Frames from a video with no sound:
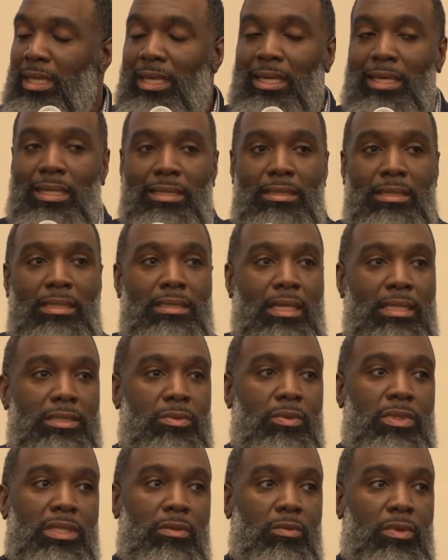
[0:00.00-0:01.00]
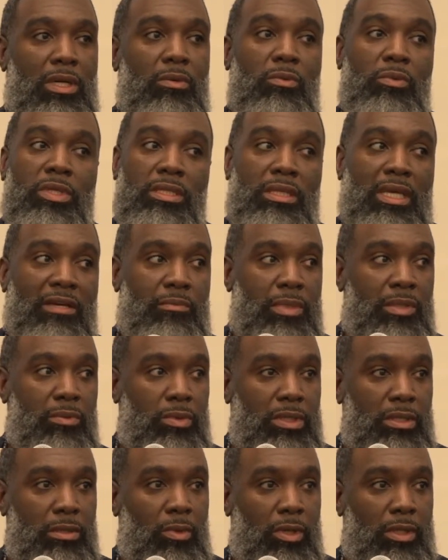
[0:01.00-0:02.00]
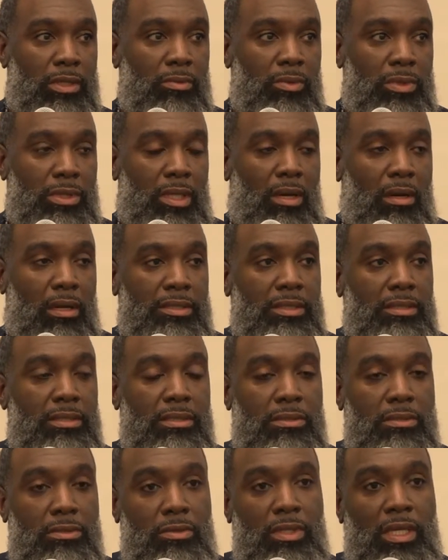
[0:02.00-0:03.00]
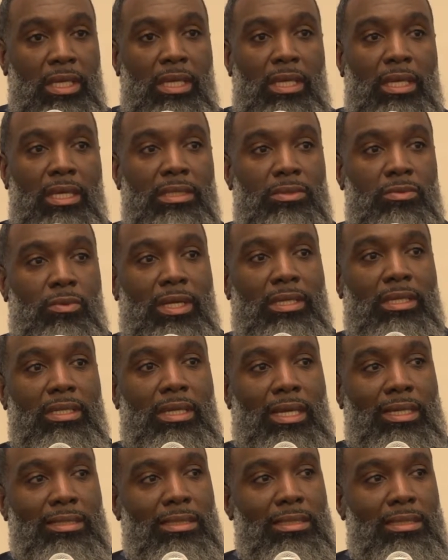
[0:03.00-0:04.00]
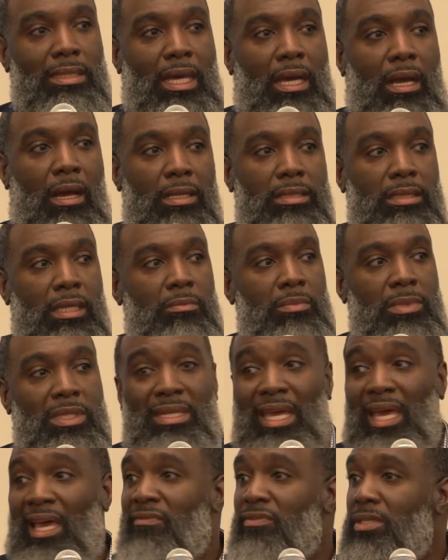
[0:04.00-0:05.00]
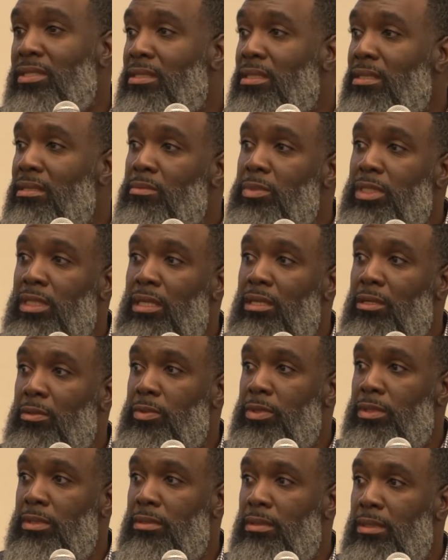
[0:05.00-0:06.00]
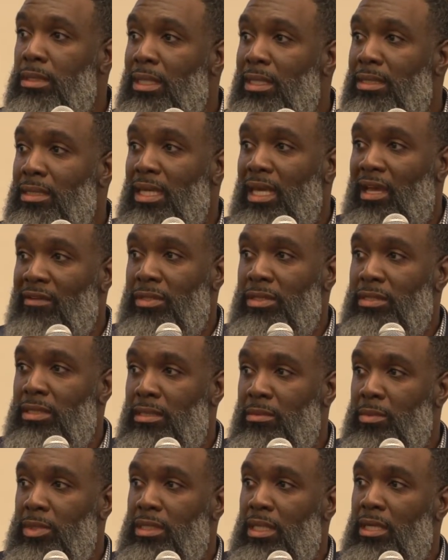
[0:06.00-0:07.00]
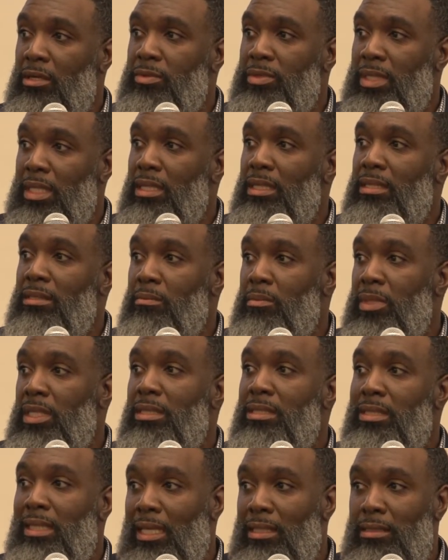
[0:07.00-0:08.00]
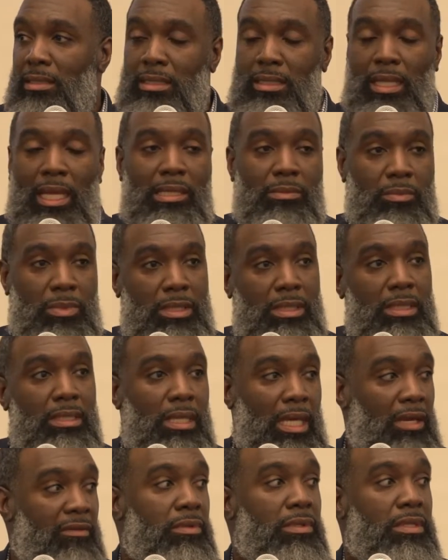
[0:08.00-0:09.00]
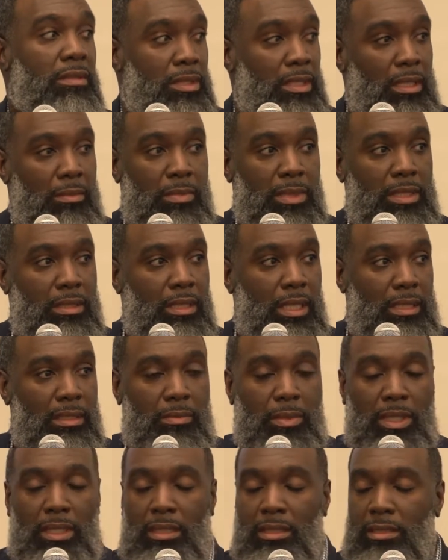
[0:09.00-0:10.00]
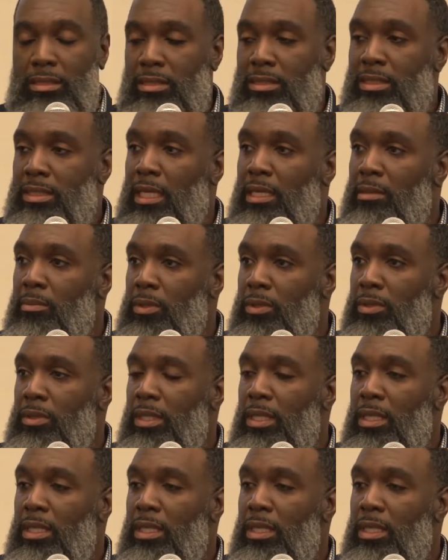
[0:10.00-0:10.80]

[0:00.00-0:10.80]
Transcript: And I think that's really what we have been really working really hard to do, is recognizing that our young men have to see themselves. They have to see themselves in men that look like me and the young men and the men at this table.